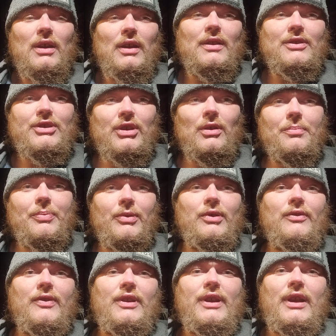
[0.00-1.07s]
until
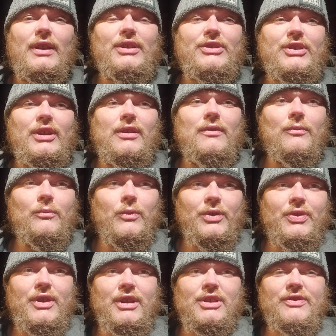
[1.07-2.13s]
proven innocent
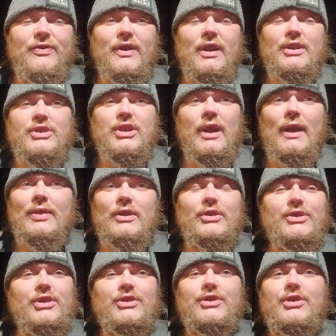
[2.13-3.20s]
with these fish, and
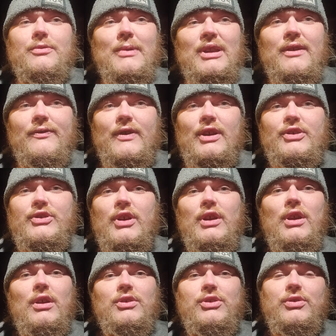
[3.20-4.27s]
there's just too many fish,
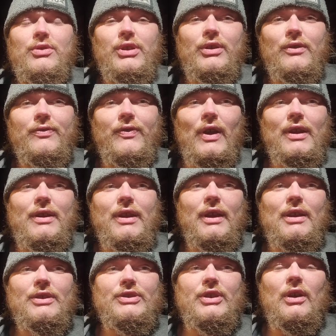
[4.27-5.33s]
too little
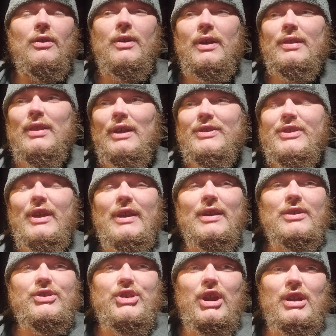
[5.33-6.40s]
funding. So unless they
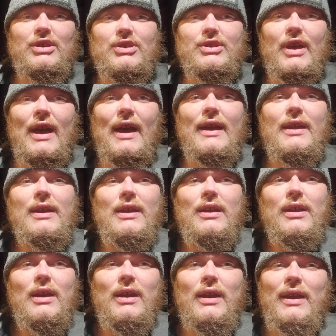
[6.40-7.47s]
can change that,
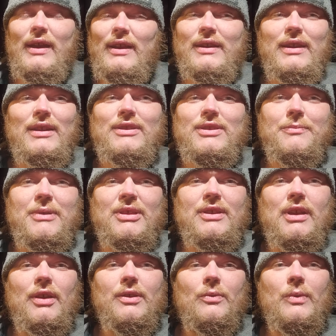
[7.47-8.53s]
it needs to be
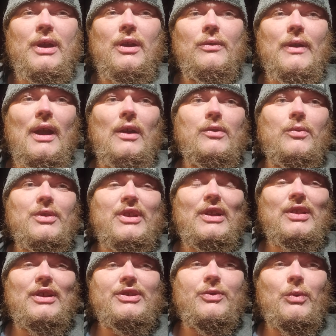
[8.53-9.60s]
the other way around, where they
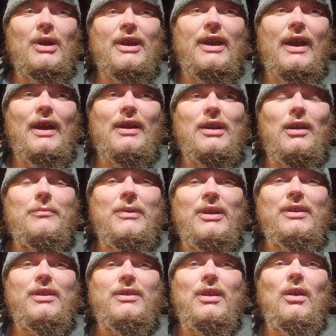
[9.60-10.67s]
list what can't come
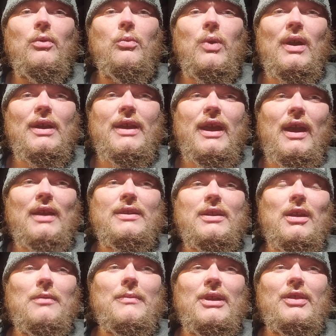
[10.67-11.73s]
in and not what can
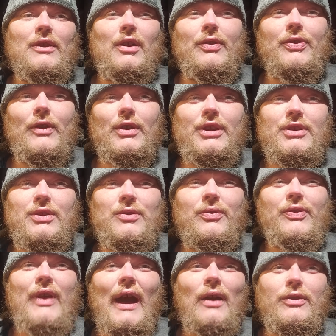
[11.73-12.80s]
come in. There are
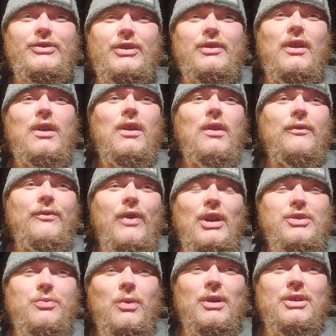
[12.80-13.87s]
32,000
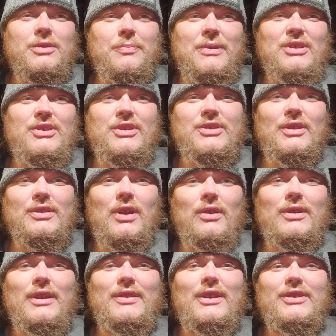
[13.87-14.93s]
freshwater species
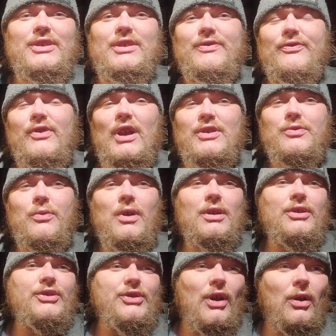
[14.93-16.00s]
alone, and this is
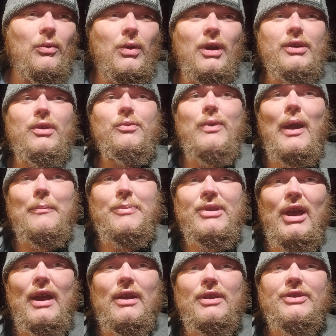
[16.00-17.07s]
freshwater, saltwater,
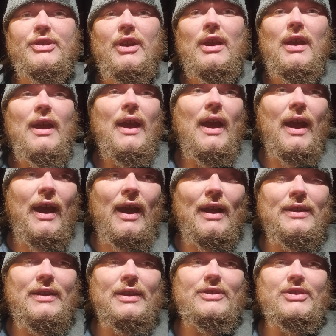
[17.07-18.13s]
reptiles,
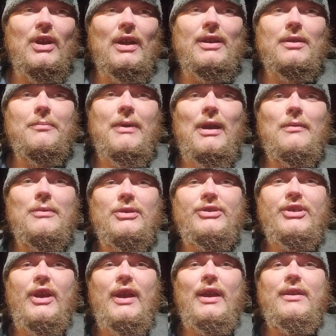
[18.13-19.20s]
and exotic
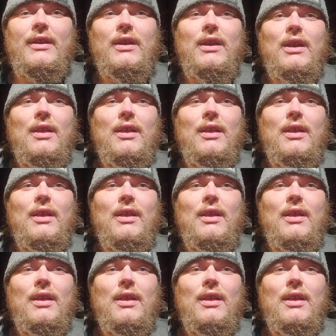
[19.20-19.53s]
mammals. And